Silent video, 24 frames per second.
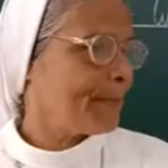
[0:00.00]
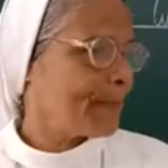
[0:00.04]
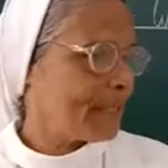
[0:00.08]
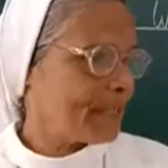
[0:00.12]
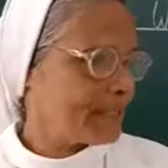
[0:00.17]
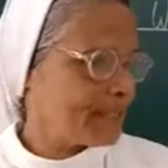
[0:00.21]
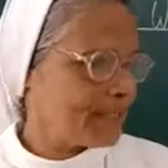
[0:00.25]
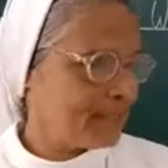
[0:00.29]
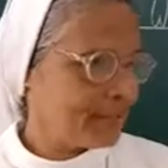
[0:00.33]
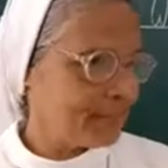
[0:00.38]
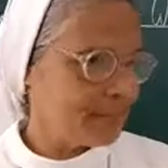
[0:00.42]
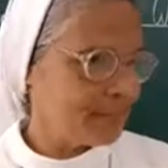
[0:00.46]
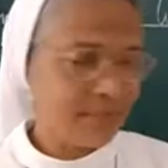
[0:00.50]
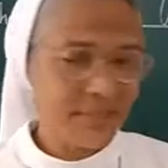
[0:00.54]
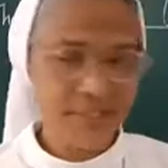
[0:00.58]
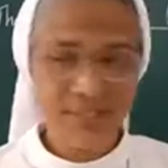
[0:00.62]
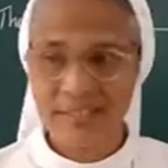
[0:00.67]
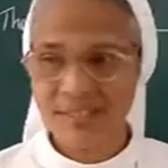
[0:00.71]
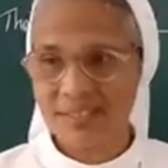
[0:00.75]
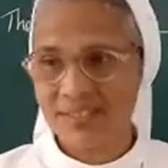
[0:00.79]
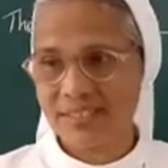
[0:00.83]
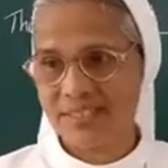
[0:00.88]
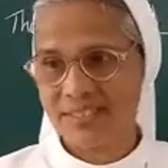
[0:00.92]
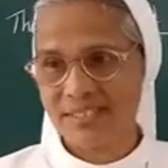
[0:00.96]
page number
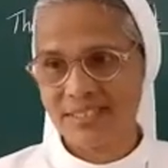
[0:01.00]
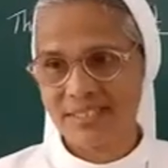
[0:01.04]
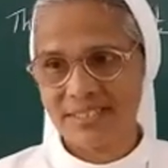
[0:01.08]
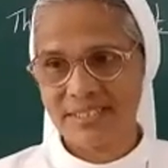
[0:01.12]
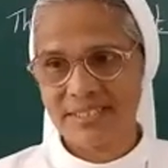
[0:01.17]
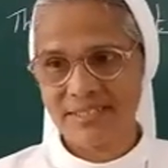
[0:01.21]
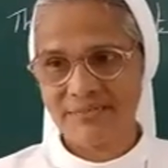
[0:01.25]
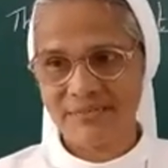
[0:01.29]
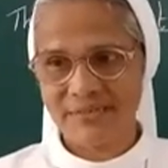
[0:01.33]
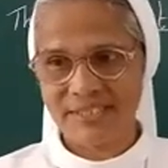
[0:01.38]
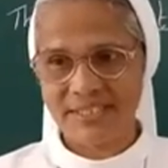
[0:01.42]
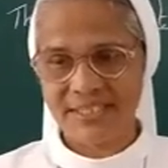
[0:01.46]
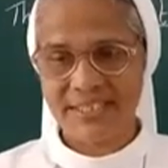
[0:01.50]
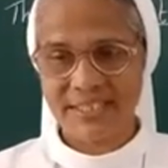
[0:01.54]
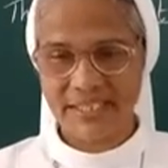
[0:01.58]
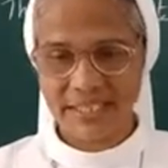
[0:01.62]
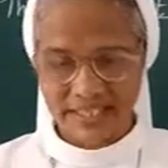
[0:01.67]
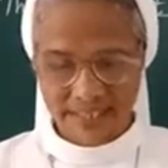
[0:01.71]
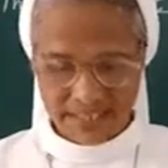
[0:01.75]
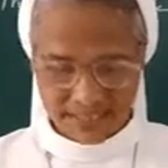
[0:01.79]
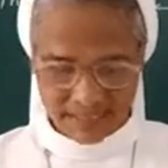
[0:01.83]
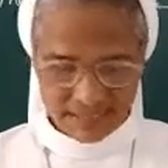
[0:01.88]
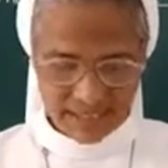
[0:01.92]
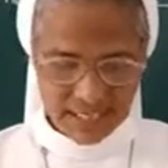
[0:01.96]

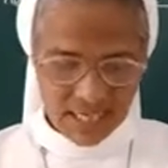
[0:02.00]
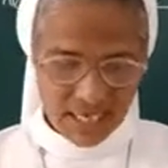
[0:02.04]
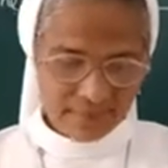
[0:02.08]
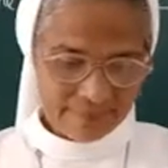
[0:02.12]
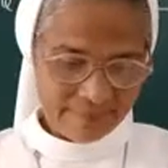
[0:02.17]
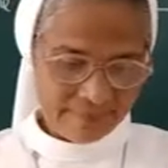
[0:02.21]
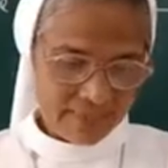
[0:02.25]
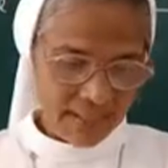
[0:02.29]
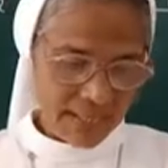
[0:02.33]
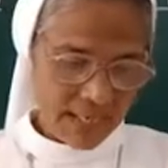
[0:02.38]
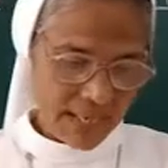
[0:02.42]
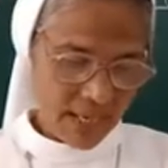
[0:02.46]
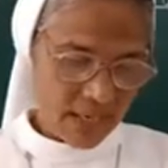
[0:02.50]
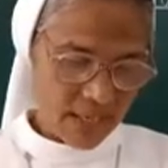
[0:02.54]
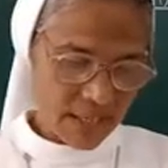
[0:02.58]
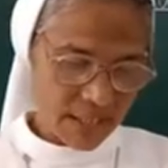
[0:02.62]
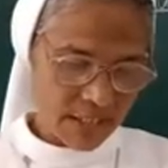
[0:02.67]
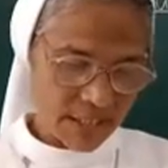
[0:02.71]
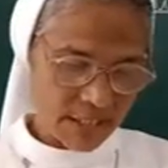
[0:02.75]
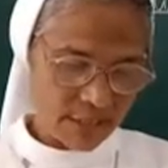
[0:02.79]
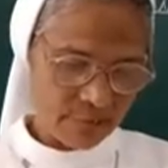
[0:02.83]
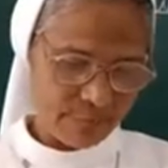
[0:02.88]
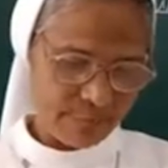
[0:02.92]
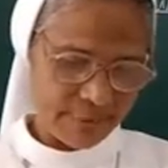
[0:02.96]
79, the
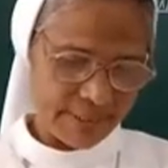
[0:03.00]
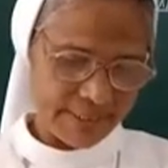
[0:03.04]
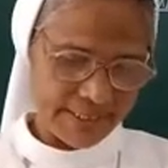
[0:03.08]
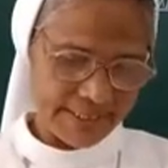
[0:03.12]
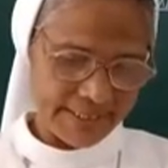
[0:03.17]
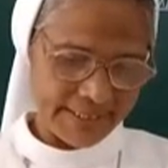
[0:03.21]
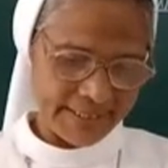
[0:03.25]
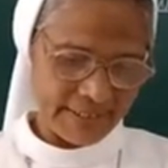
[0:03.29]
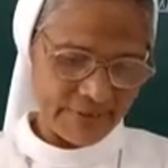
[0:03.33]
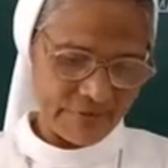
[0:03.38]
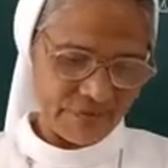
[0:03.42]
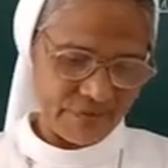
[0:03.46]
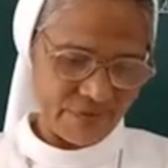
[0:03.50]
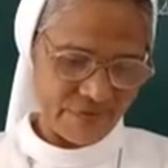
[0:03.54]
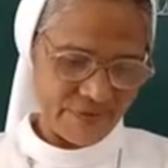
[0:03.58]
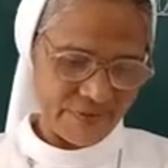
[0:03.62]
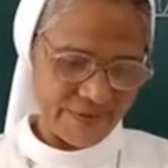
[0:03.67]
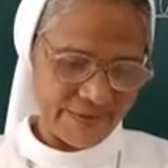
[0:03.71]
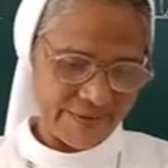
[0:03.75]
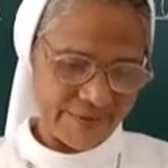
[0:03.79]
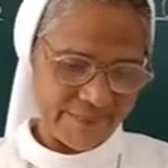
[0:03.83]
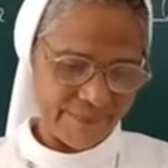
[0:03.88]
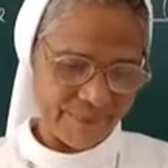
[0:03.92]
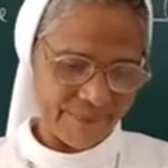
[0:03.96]
last paragraph.
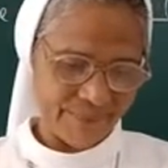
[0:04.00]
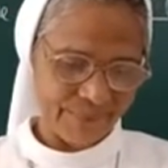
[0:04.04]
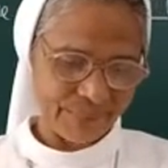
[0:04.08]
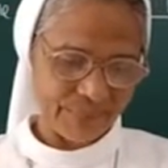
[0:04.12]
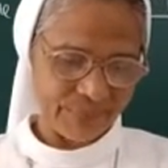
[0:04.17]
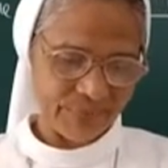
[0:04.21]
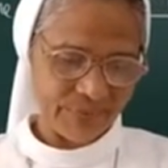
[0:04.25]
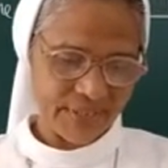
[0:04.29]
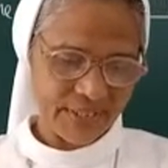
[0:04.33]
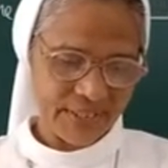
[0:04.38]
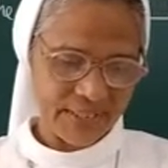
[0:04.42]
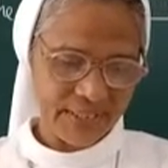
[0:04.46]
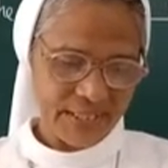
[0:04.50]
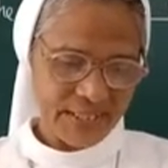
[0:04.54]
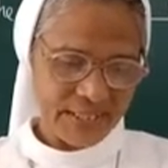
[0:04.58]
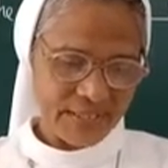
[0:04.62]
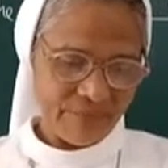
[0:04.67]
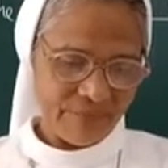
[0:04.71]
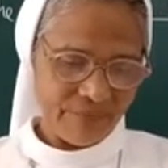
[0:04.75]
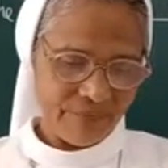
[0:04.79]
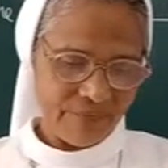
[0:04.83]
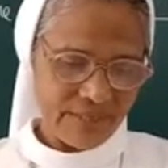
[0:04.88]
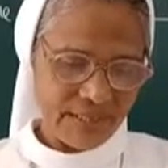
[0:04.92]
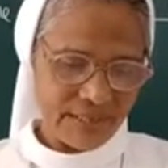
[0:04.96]

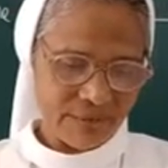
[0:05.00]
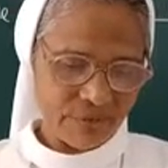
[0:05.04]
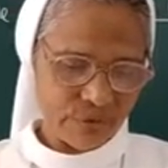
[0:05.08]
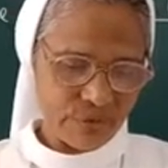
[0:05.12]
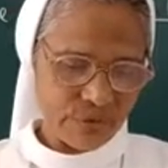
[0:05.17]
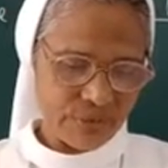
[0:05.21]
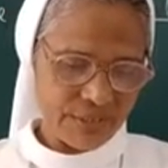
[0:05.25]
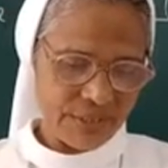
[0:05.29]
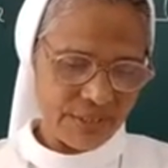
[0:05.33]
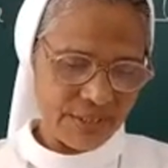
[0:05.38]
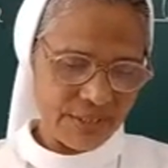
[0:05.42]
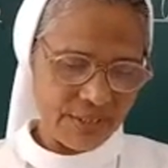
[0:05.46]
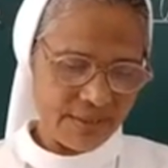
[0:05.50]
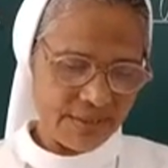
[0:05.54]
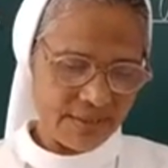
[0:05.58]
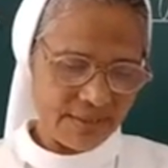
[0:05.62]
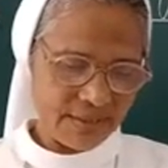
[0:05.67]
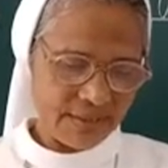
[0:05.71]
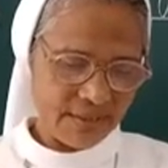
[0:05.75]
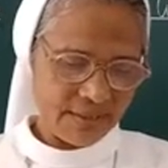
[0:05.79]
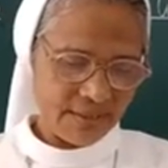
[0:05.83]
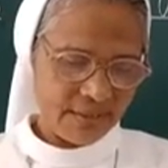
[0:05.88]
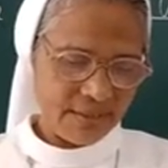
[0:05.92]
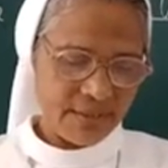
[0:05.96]
Okay. We have
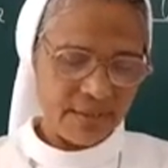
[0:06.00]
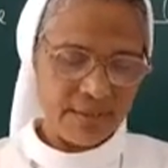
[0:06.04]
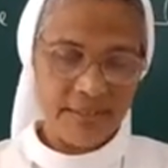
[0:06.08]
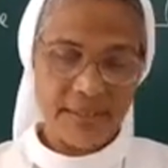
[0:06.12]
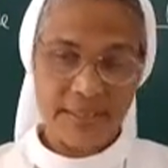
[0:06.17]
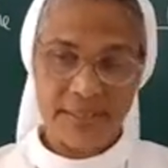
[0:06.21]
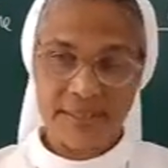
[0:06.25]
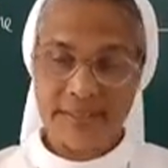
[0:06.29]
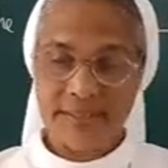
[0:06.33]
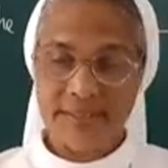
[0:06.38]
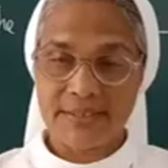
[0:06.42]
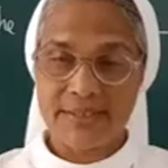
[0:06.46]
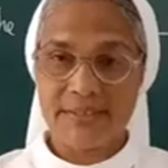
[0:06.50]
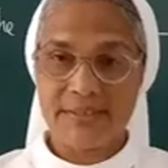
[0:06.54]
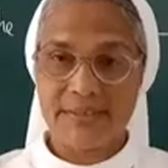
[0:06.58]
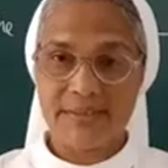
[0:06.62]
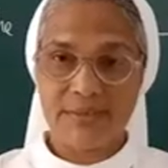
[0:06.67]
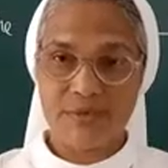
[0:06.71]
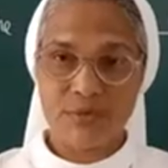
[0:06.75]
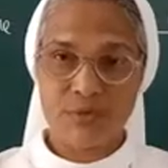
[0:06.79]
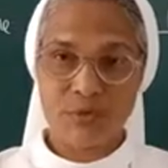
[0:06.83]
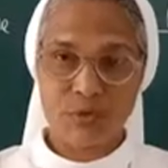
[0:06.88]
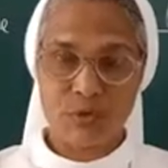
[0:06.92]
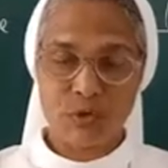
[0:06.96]
seen that
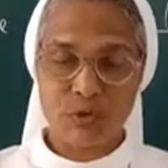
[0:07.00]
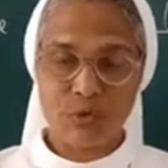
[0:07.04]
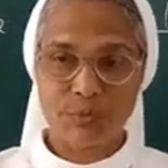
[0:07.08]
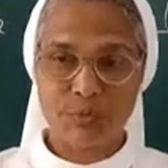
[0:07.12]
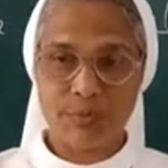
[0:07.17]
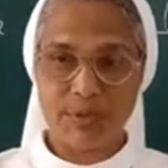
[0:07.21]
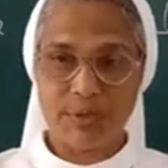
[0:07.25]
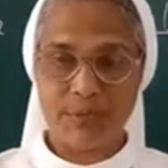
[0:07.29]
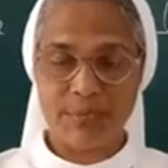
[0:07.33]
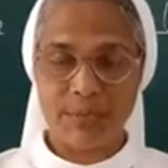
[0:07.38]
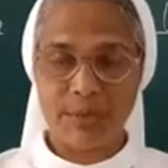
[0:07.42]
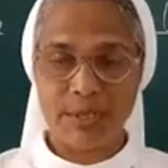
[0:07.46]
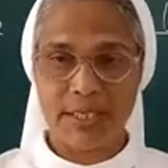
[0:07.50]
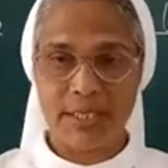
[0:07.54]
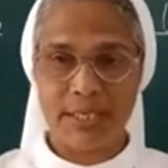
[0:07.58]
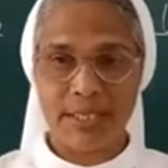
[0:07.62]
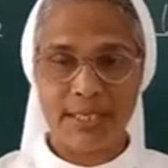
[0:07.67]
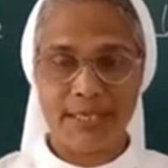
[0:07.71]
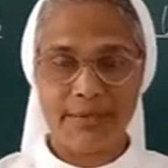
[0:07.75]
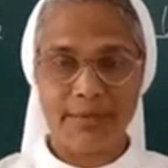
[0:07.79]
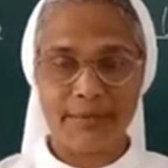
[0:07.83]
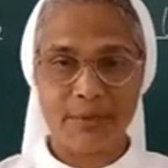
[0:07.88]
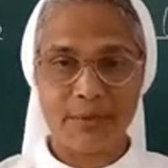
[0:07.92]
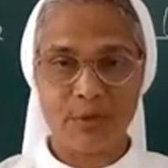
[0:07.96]
those people
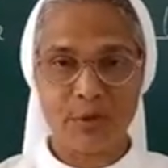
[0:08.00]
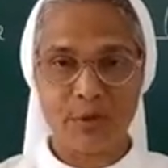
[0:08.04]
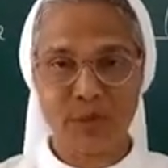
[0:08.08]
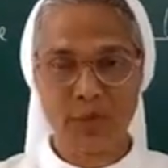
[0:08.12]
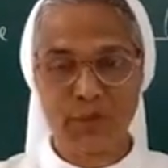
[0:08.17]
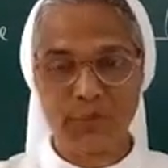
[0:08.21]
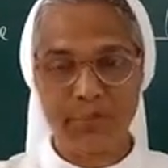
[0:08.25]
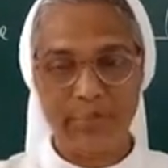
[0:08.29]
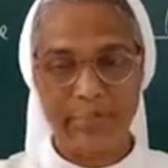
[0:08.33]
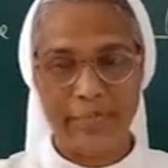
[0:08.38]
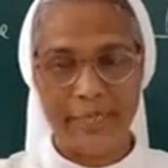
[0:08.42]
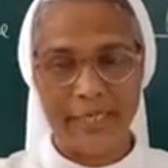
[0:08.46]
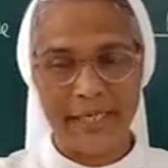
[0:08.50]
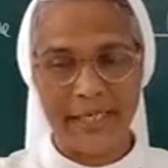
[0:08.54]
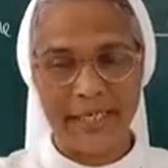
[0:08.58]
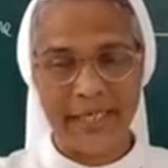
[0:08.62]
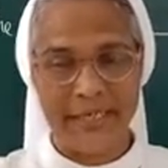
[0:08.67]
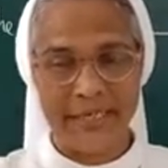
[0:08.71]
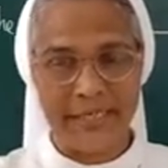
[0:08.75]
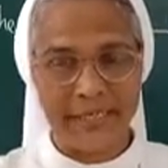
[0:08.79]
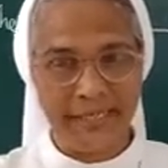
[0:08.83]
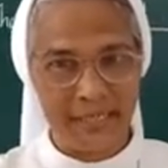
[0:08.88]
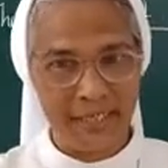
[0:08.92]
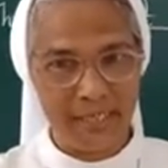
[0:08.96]
climbed on the
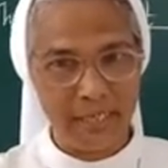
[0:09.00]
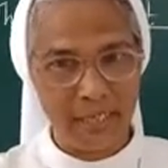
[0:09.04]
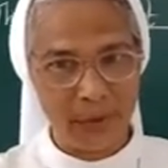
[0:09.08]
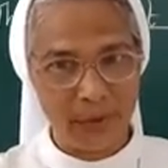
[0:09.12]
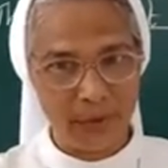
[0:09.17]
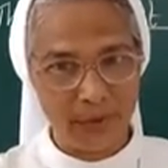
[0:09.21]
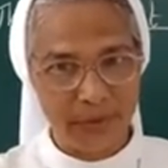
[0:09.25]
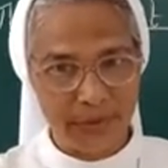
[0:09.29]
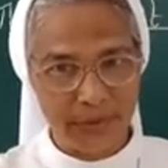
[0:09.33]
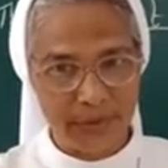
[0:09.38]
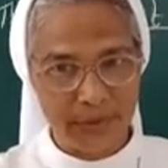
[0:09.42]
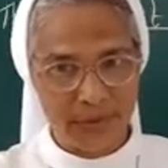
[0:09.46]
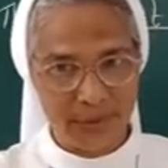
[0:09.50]
peak. They have